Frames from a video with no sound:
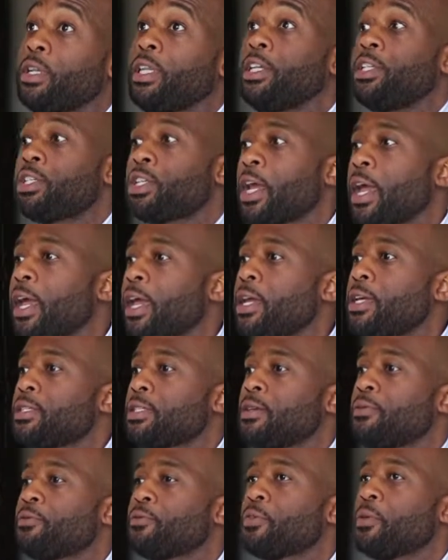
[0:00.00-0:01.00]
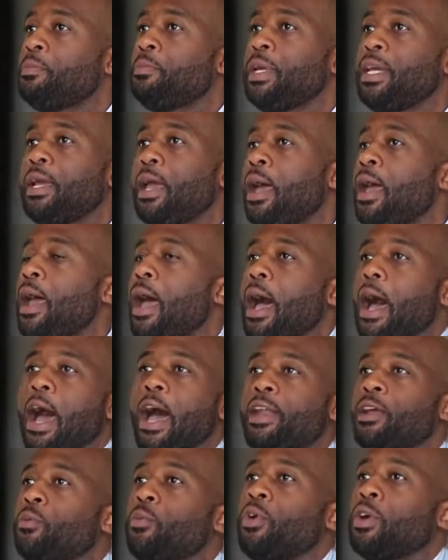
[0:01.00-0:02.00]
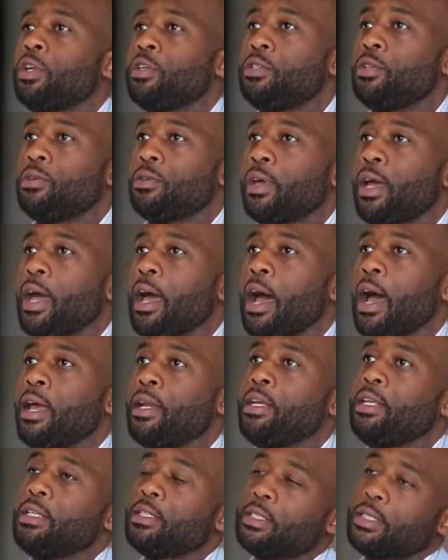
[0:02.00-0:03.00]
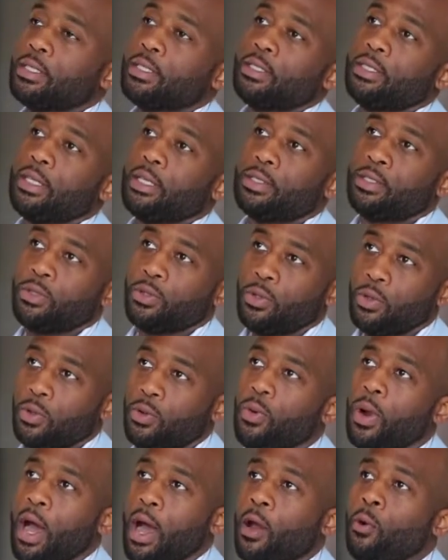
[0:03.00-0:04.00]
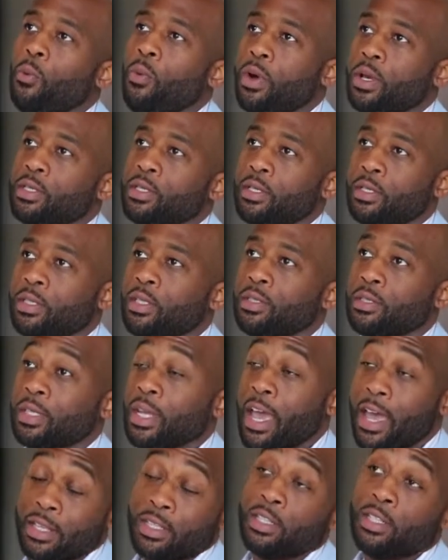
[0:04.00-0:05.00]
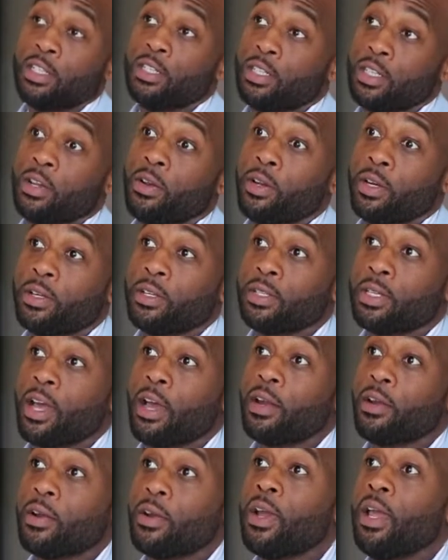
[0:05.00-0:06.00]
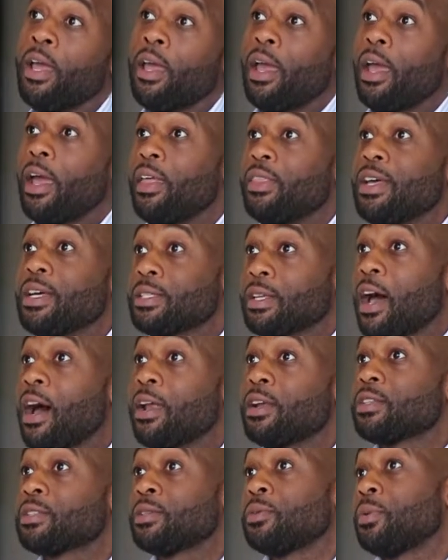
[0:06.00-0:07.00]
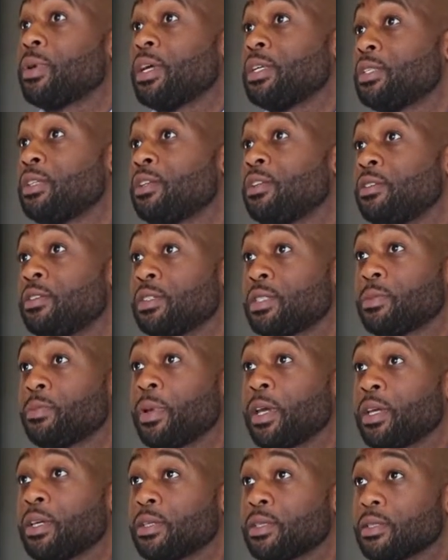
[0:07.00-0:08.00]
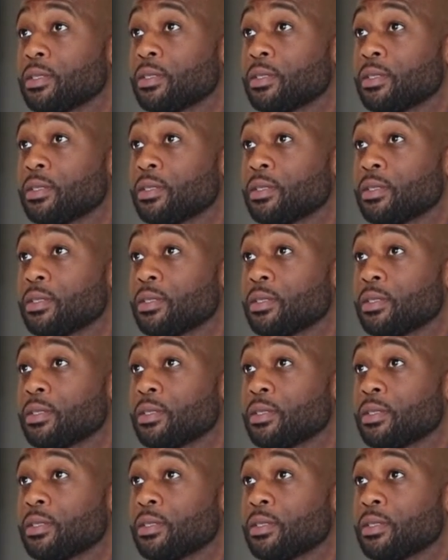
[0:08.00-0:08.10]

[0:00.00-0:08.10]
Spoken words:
cliches. And for me, I didn't want to do that. I needed to stick to who I was as an interior designer, and that's honestly what I did in the space.